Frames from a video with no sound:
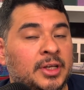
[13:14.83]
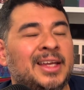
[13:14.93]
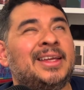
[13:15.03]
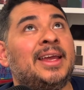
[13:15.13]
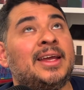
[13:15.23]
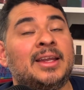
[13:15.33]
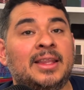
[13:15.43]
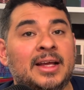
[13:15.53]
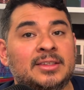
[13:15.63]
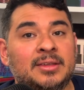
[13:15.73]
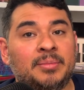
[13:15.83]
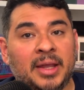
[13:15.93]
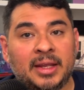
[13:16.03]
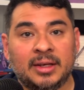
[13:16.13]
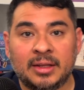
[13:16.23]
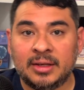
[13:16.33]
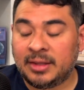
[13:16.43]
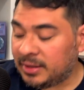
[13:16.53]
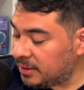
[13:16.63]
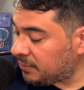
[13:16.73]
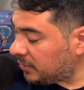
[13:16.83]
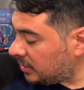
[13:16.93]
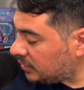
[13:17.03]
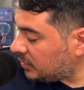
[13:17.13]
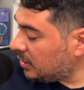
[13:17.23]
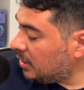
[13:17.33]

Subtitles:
Again, that's the main difference,